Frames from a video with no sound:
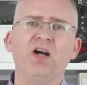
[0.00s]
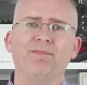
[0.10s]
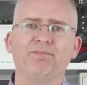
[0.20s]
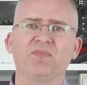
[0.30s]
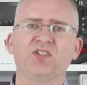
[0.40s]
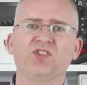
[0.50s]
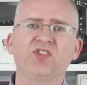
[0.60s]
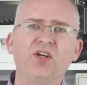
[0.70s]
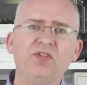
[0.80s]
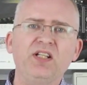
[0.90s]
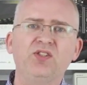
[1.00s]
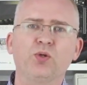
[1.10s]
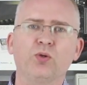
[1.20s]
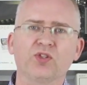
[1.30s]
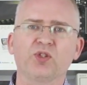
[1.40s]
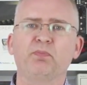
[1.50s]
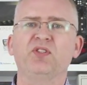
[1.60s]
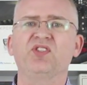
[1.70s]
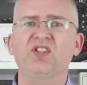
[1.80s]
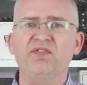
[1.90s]
But Sony talks
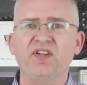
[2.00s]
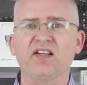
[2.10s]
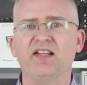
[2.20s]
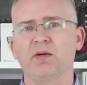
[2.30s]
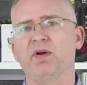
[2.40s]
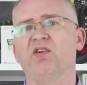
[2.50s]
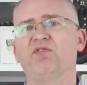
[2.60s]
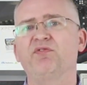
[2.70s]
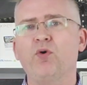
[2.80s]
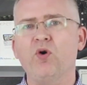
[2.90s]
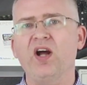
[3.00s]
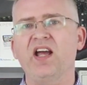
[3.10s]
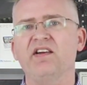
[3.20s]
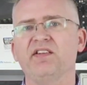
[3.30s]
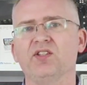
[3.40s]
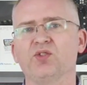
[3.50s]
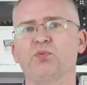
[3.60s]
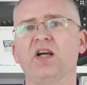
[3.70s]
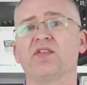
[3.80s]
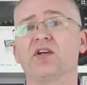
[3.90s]
specifically about four areas
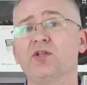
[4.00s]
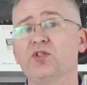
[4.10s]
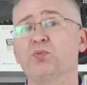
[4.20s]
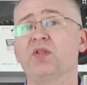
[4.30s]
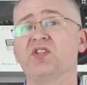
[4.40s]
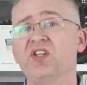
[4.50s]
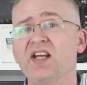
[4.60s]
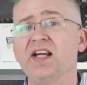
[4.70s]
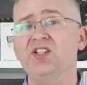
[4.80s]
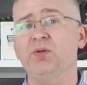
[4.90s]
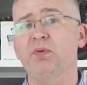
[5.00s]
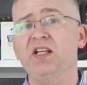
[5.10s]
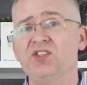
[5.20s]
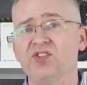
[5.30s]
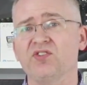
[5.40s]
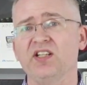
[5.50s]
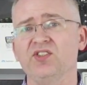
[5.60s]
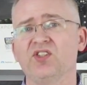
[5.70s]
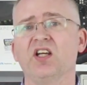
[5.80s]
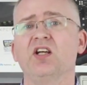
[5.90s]
where those with 1080p
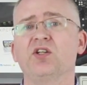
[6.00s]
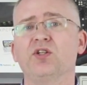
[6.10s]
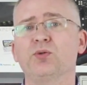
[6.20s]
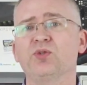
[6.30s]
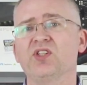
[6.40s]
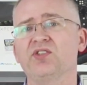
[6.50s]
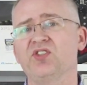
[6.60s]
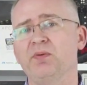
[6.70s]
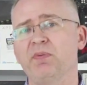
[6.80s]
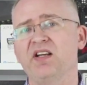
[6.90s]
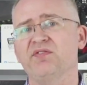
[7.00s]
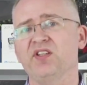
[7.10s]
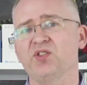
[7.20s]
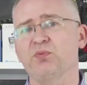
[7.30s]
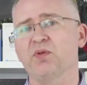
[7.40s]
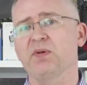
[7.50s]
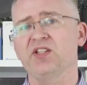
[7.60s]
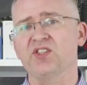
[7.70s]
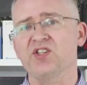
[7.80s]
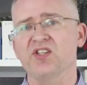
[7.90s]
screens could also see benefits with
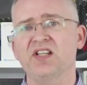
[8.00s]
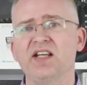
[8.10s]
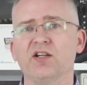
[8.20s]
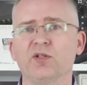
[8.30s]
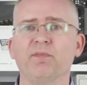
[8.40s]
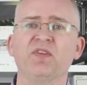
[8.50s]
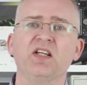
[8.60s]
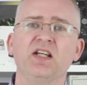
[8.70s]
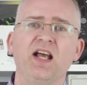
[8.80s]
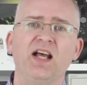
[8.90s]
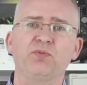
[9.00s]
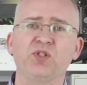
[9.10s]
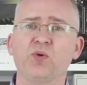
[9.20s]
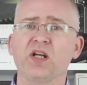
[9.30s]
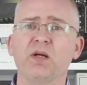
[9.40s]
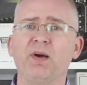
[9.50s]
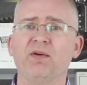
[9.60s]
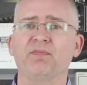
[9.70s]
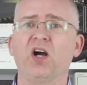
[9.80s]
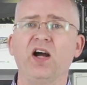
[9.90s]
PlayStation Neo. And we're talking
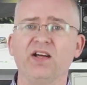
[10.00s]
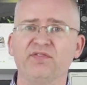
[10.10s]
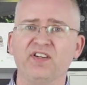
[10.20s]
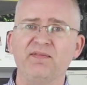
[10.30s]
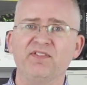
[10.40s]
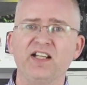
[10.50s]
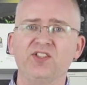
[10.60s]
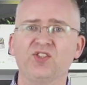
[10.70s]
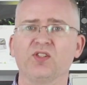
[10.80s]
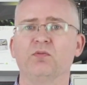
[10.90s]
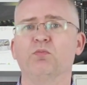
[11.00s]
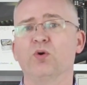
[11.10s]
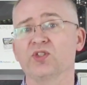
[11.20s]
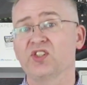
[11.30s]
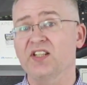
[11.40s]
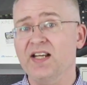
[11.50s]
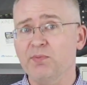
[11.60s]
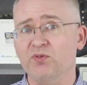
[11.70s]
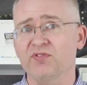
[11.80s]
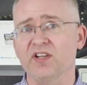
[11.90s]
about higher frame rates, more
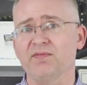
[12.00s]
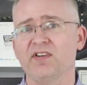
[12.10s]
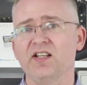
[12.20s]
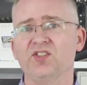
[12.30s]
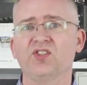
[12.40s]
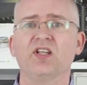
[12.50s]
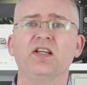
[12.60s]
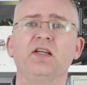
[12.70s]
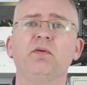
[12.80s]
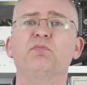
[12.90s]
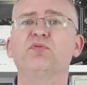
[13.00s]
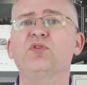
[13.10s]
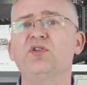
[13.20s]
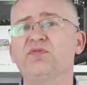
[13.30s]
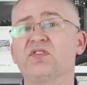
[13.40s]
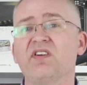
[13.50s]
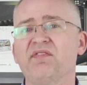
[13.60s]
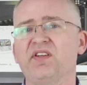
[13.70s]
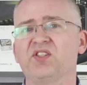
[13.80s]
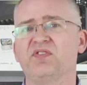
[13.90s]
stable frame rates, improved
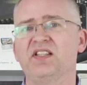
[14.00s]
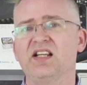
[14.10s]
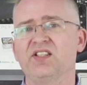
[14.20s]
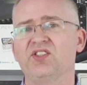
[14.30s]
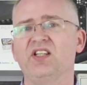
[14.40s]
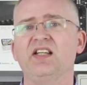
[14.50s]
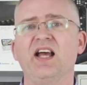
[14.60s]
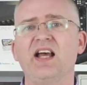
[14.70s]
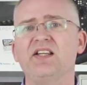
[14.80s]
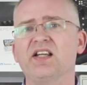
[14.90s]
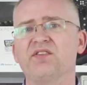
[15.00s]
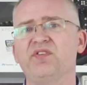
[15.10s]
graphics fidelity and other